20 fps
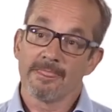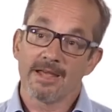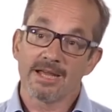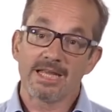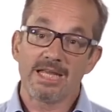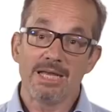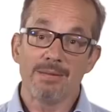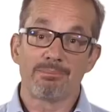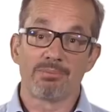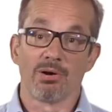A
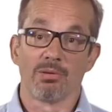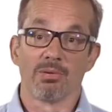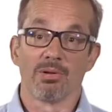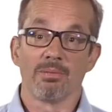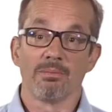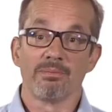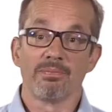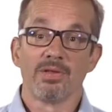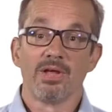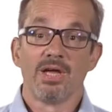key
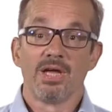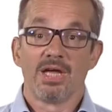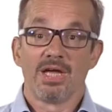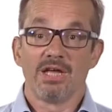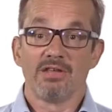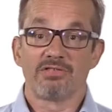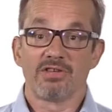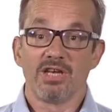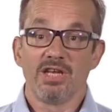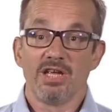problem
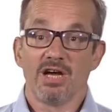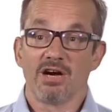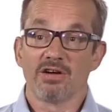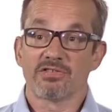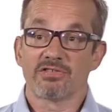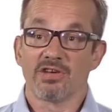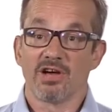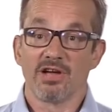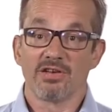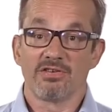is that a young
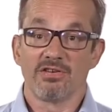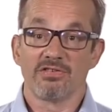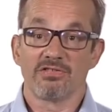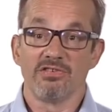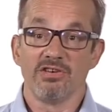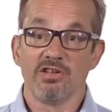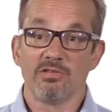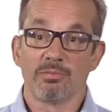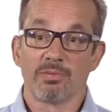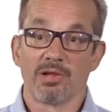
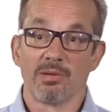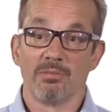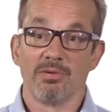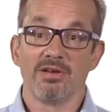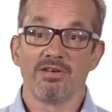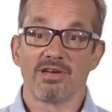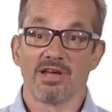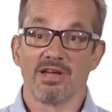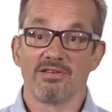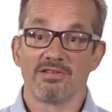scientist needs
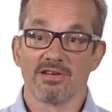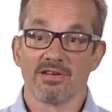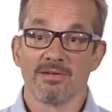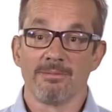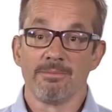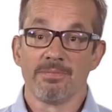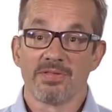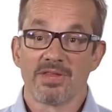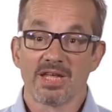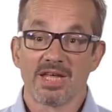preliminary data
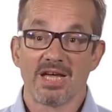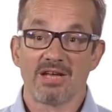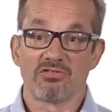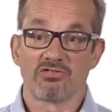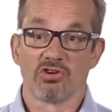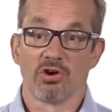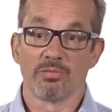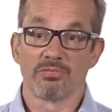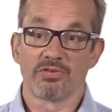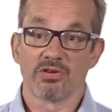to get
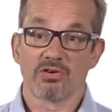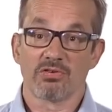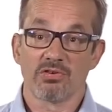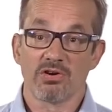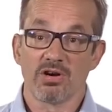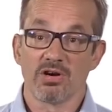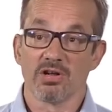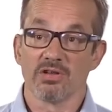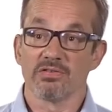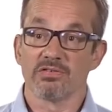jobs and
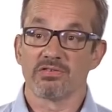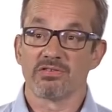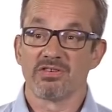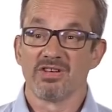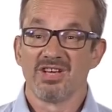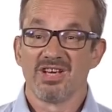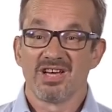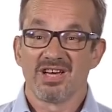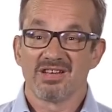grants,